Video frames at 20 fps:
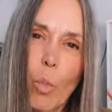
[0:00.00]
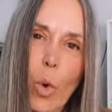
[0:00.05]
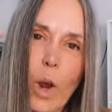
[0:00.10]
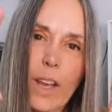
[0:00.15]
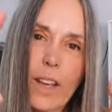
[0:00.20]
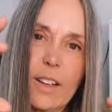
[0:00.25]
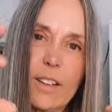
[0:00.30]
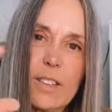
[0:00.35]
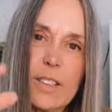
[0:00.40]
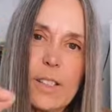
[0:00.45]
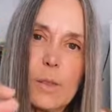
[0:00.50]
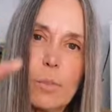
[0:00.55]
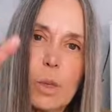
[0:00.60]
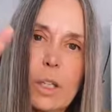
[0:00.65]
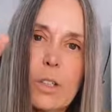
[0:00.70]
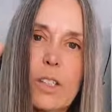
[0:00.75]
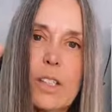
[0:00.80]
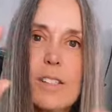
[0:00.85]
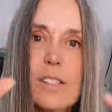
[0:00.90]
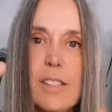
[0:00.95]
wicked
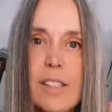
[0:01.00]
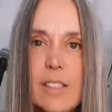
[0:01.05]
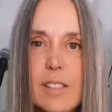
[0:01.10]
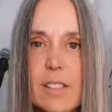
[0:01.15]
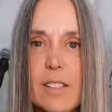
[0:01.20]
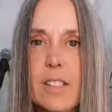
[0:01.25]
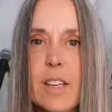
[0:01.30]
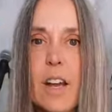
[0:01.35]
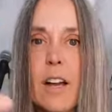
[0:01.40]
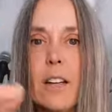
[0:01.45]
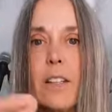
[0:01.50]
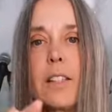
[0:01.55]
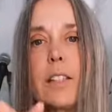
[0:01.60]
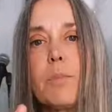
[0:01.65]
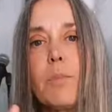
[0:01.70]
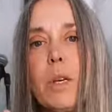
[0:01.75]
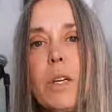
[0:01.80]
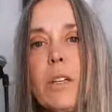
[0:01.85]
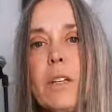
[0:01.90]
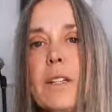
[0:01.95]
spirits, these dark
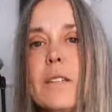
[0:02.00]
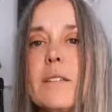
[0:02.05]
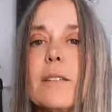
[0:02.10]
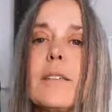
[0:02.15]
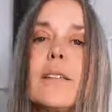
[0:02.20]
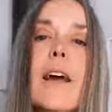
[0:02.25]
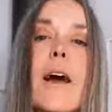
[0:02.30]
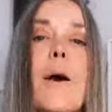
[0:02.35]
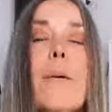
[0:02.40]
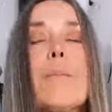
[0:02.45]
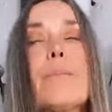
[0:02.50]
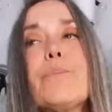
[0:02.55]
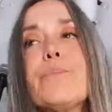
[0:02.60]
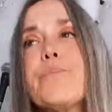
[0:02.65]
spirits. Now